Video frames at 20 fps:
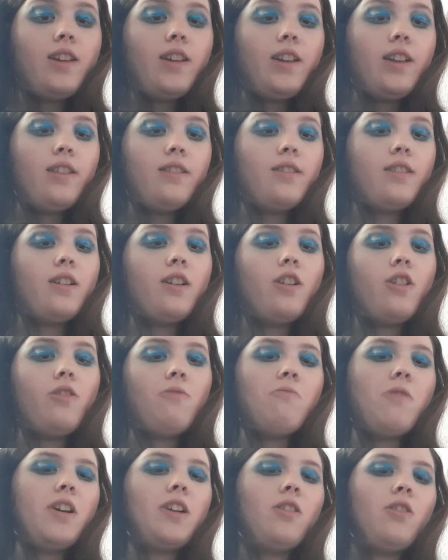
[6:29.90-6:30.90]
is the Oh
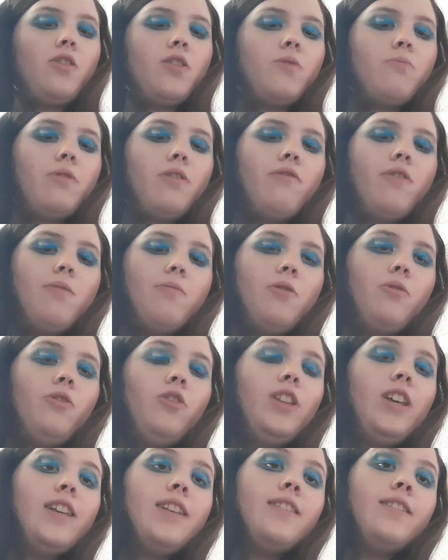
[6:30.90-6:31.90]
My Gloss by Rimmel.
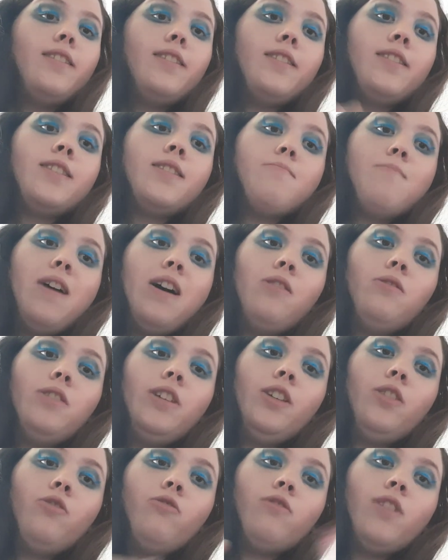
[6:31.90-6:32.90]
These smell
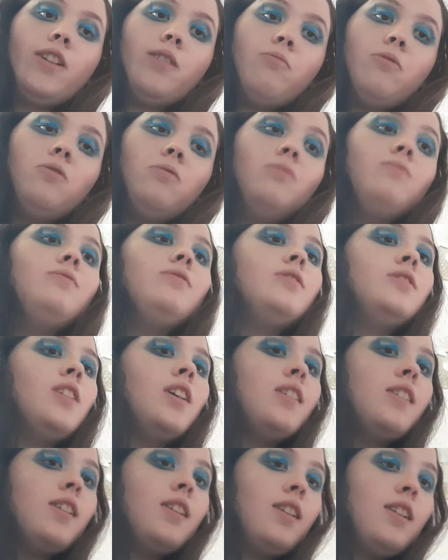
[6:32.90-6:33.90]
incredible.
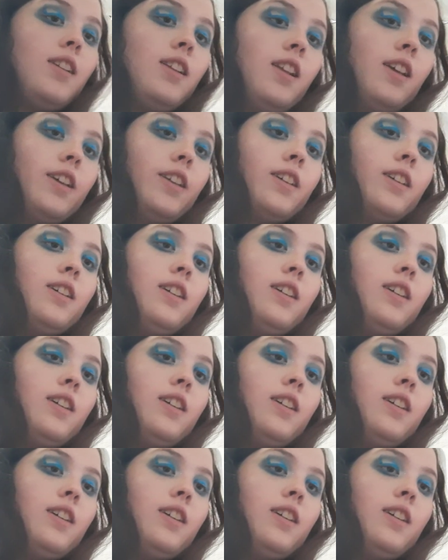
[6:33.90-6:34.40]
Like,